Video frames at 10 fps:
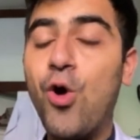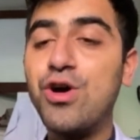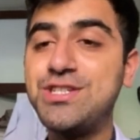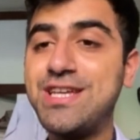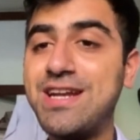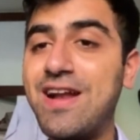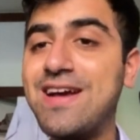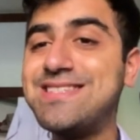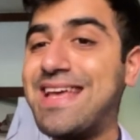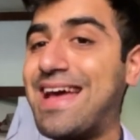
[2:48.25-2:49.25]
or
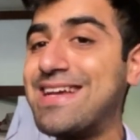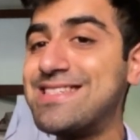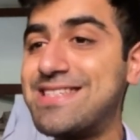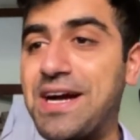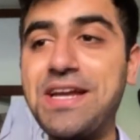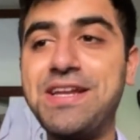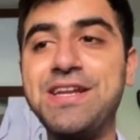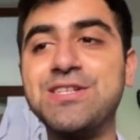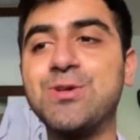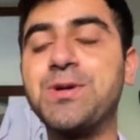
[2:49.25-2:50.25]
generalized anxiety
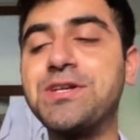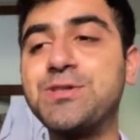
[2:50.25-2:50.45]
disorder.